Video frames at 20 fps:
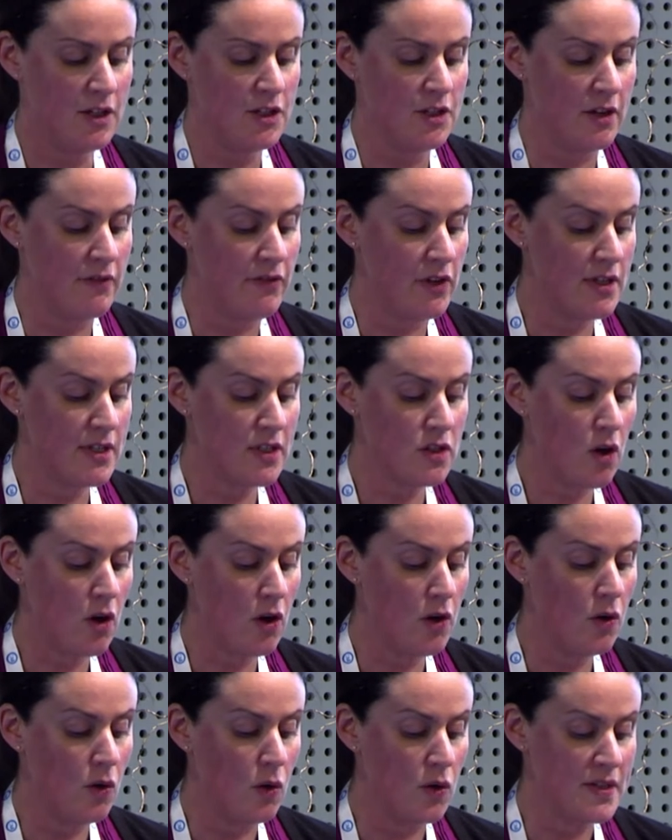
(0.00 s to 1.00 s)
Diverse
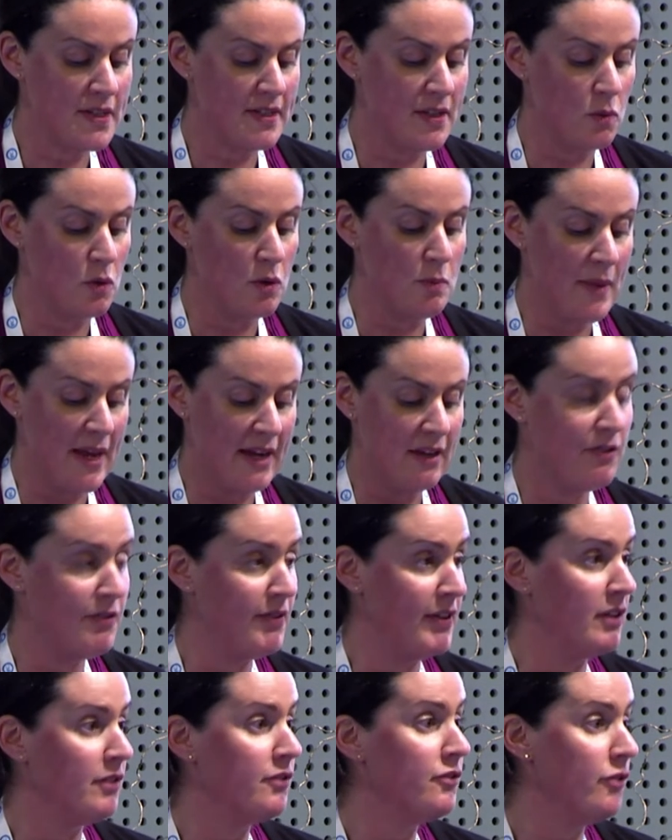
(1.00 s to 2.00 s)
cohorts that would
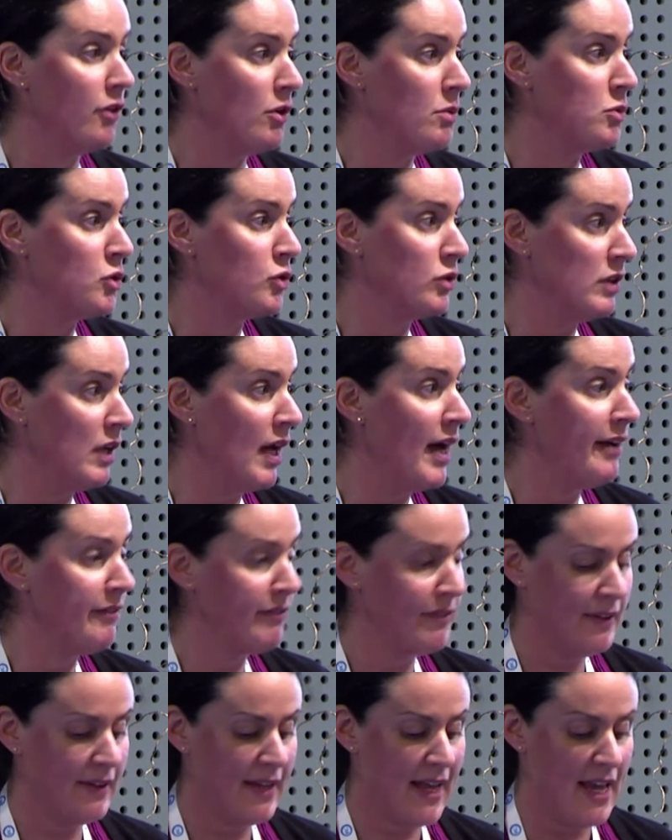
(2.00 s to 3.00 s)
benefit from Good
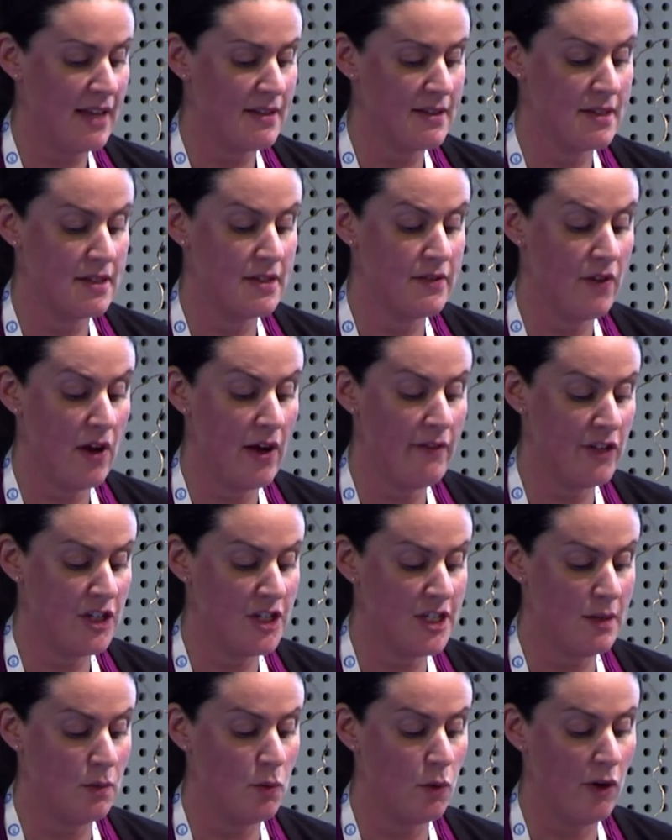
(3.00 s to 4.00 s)
Life Cancer
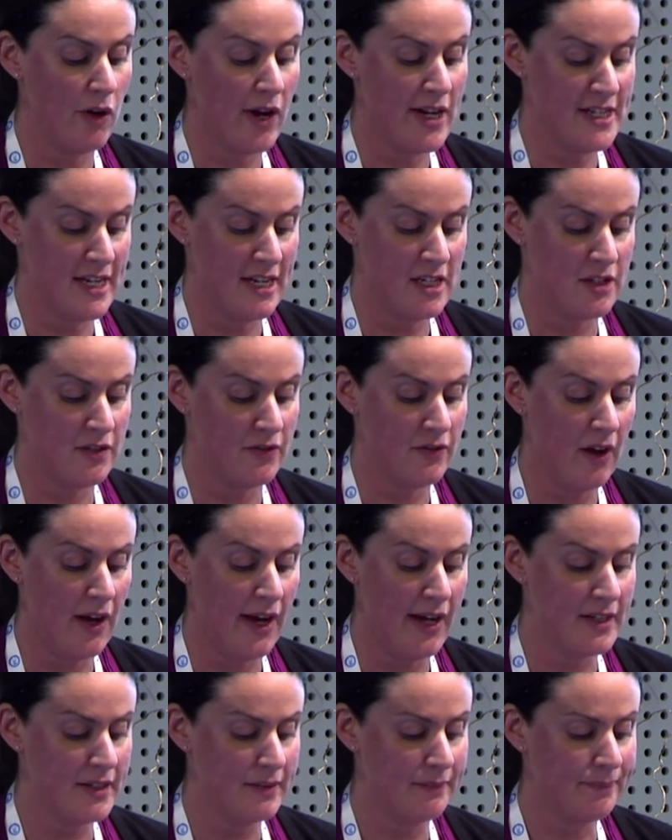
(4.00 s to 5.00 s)
Survivorship were
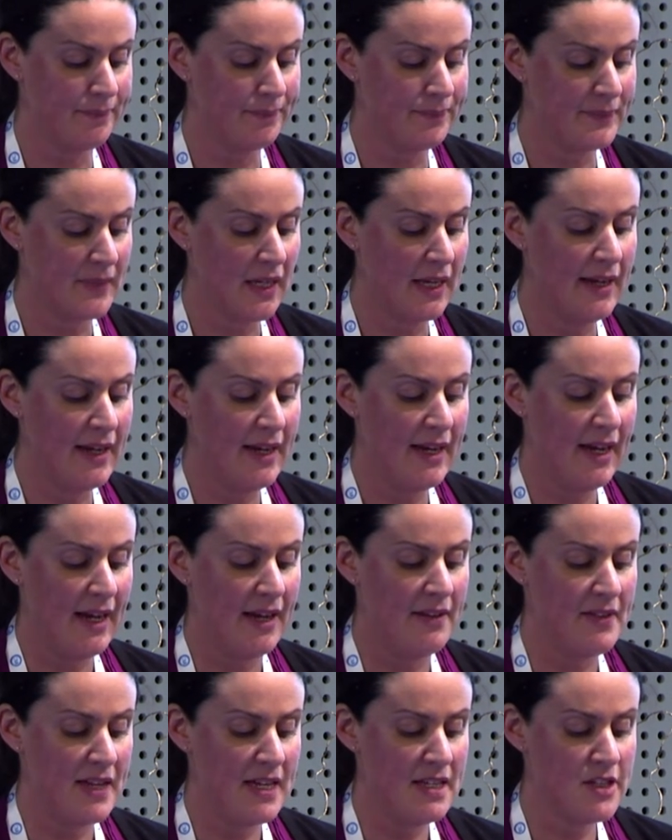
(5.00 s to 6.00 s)
identified,
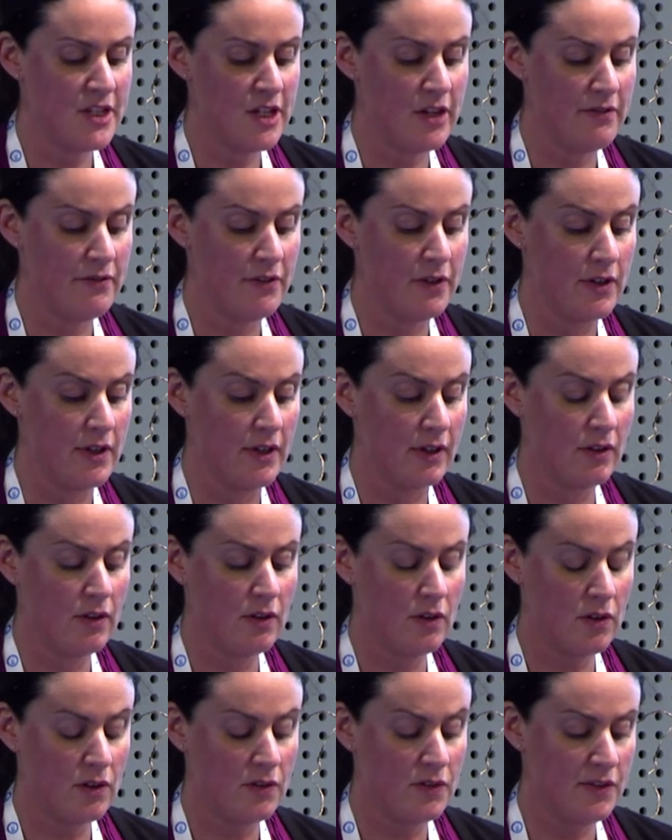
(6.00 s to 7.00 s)
and these
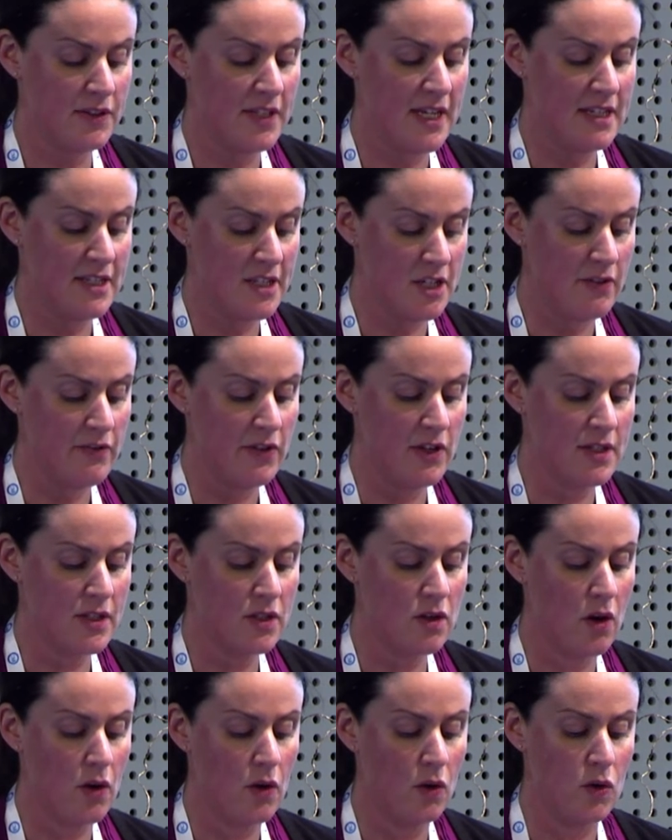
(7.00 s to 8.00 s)
diverse
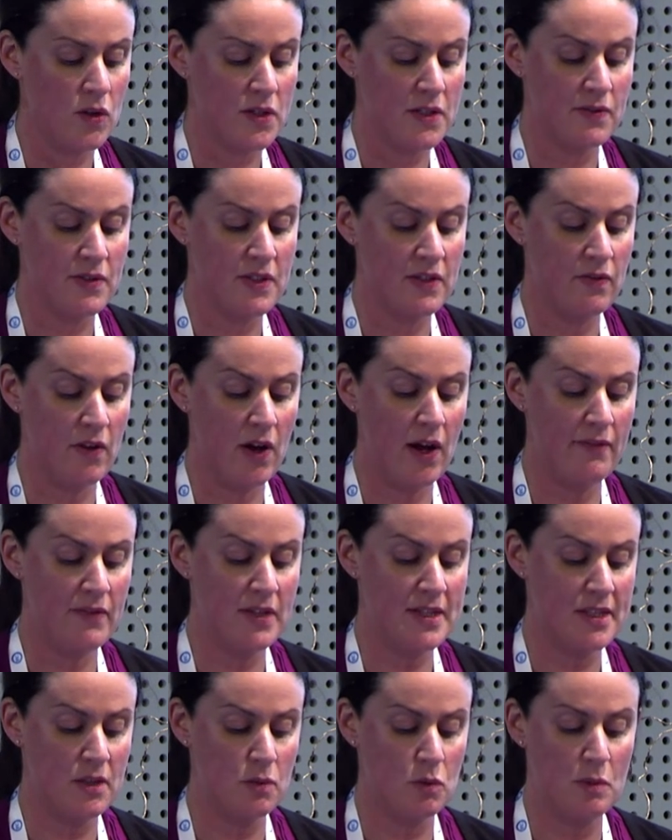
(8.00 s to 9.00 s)
cohorts of
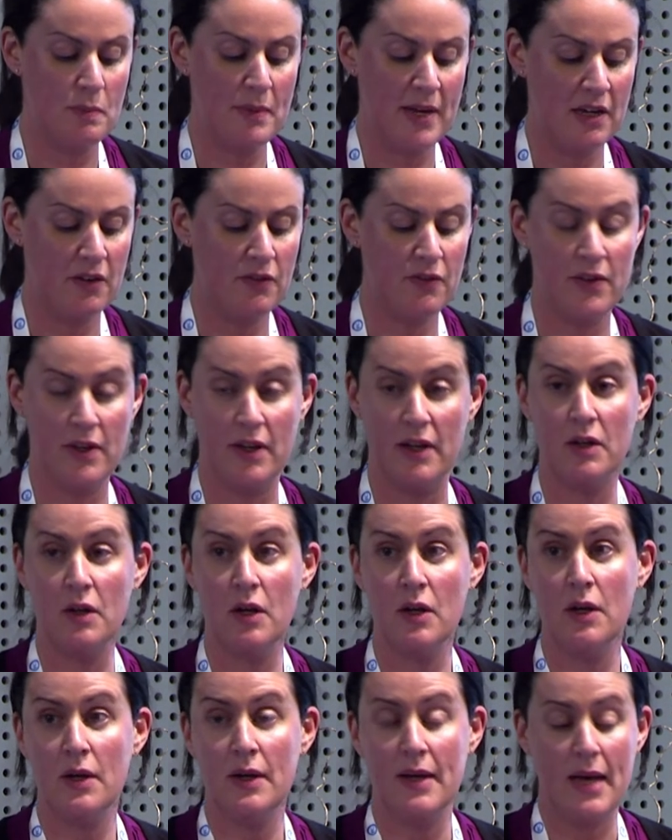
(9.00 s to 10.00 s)
survivors that would benefit
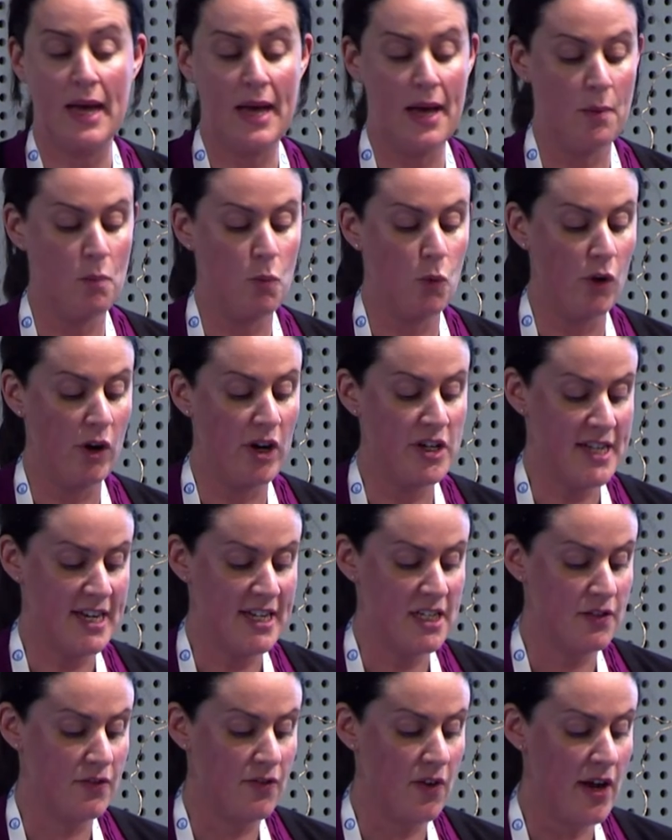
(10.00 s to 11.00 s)
were
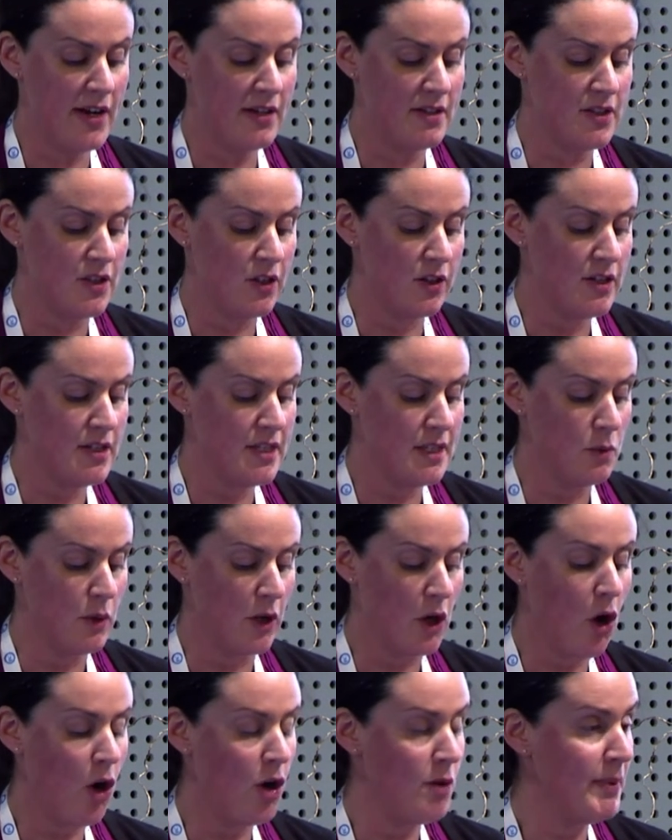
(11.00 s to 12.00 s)
identified as those that were
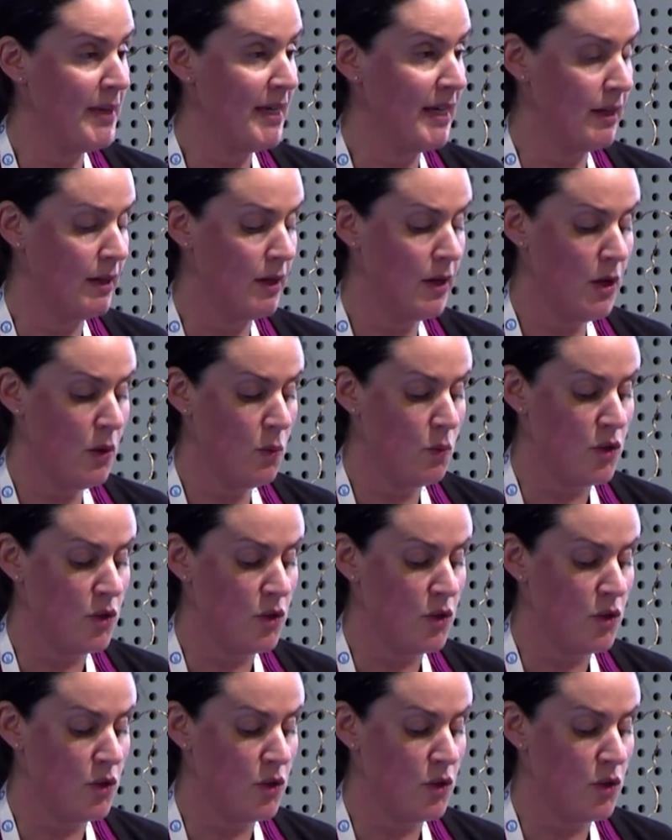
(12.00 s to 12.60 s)
coping